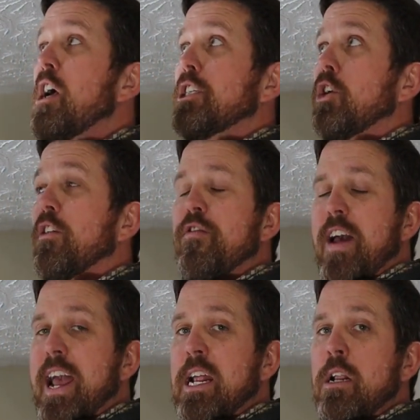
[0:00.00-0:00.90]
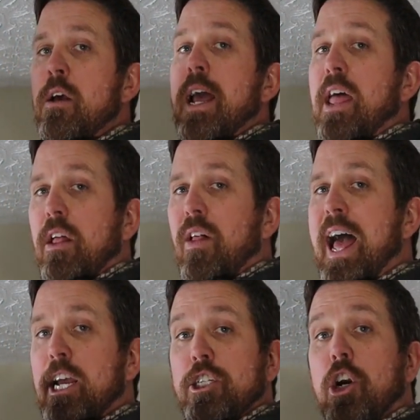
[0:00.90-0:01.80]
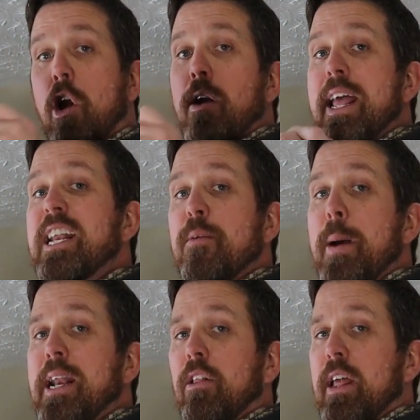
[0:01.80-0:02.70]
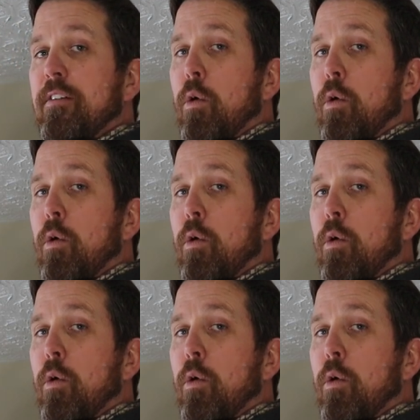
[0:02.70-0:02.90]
so the fan and the light could turn on independently